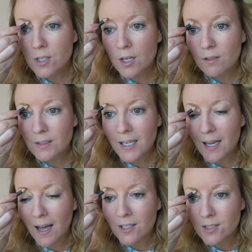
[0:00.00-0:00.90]
So
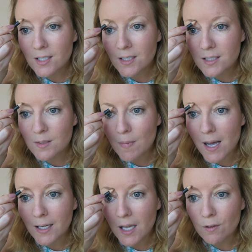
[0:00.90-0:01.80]
yeah, I just think this is
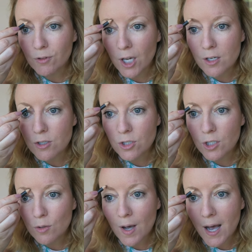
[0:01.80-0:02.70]
my kind of go-to